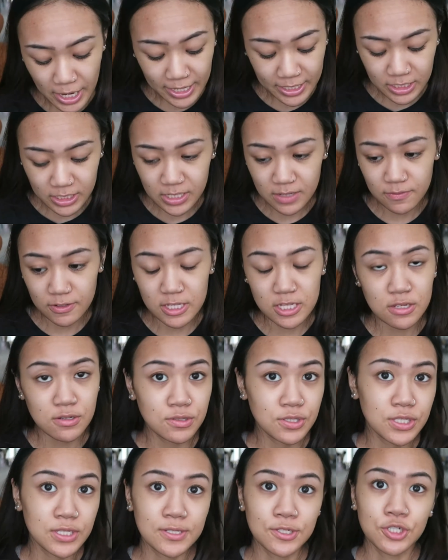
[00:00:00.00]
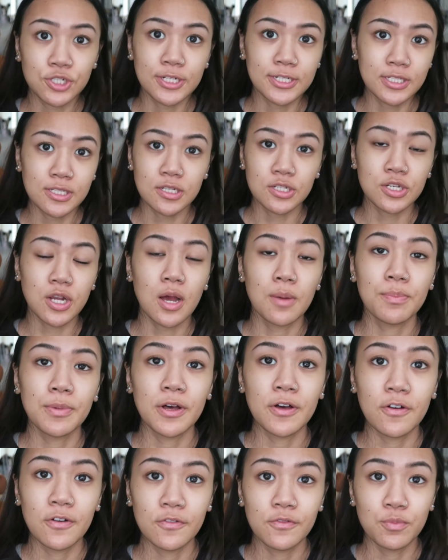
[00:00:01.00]
I could even use this just on top
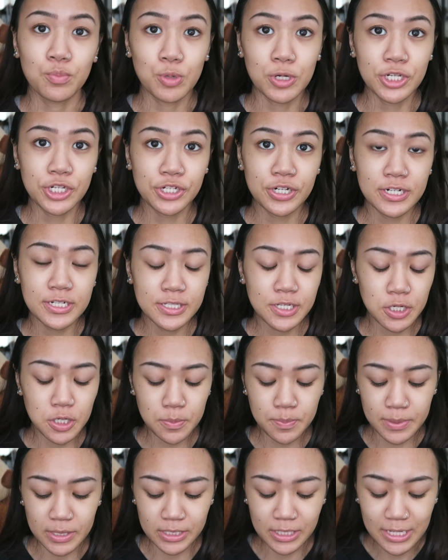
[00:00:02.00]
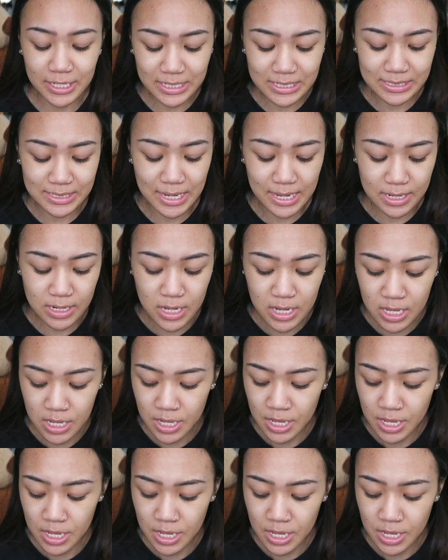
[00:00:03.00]
of moisturizer, but like I said,